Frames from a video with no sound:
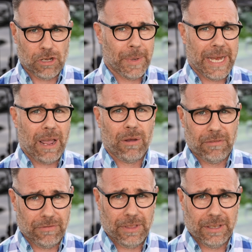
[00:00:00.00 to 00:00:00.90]
coming out
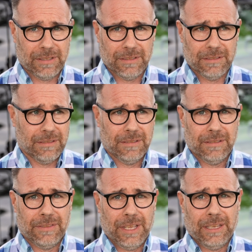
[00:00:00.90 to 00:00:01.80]
of
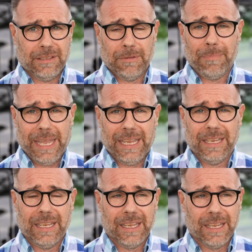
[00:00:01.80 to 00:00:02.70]
the meet,
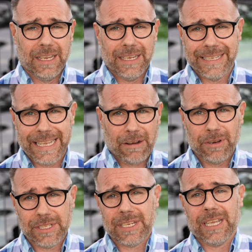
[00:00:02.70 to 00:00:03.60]

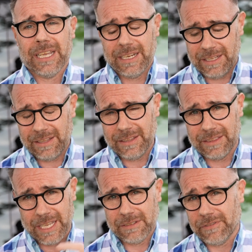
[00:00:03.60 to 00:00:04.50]
guaranteed
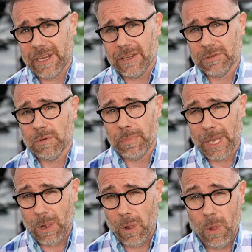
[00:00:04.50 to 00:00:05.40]
these figures would be
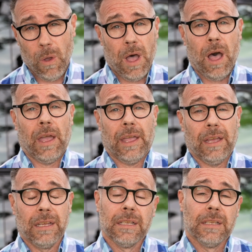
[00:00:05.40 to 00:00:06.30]
a lot higher
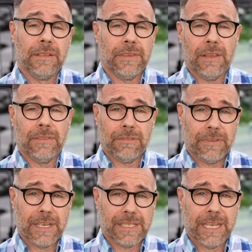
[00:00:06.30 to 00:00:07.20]
than the
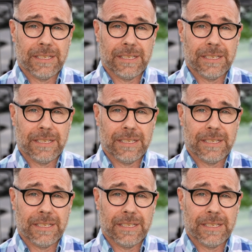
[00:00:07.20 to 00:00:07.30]
figures here